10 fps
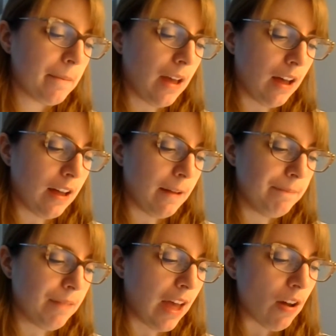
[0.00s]

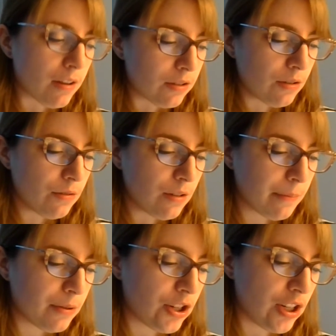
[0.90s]
I also
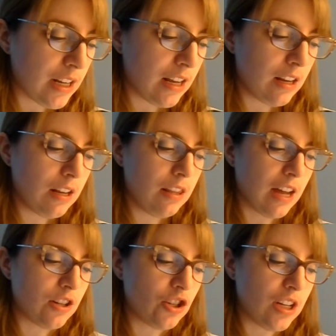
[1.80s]
appreciated
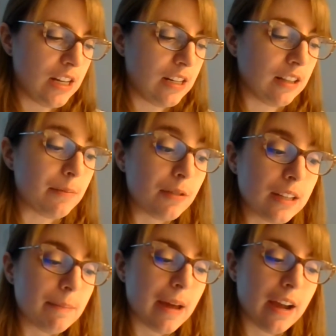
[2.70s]
that she
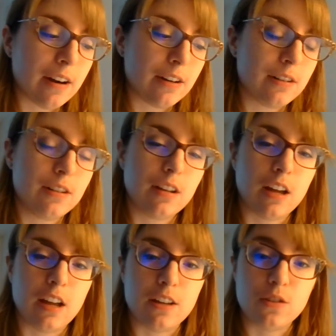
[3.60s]
deliberately paired
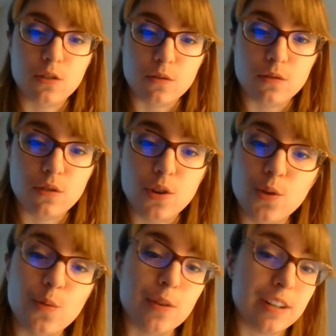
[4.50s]
students
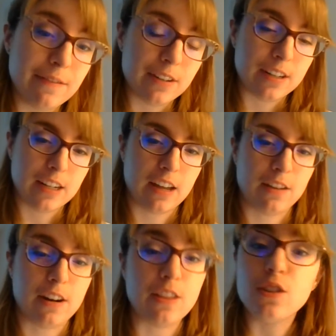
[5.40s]
who were different
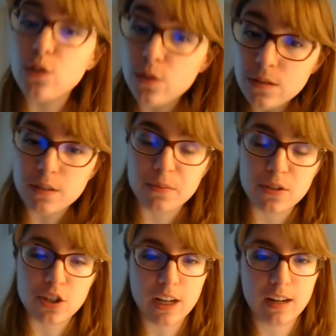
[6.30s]
together, and the students
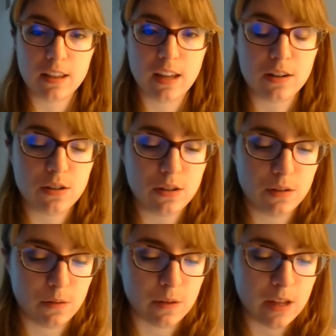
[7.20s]
appreciated that
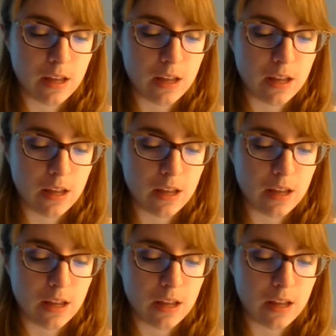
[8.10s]
too.